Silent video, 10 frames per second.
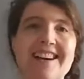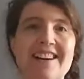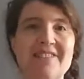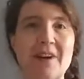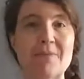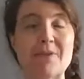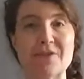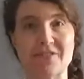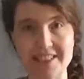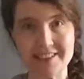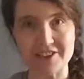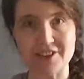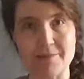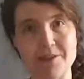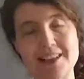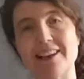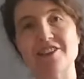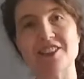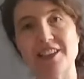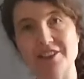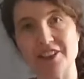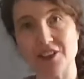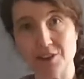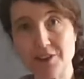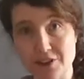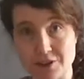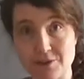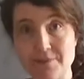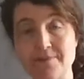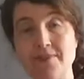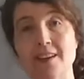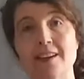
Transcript: Our most recent trip was actually down to Gyeongju.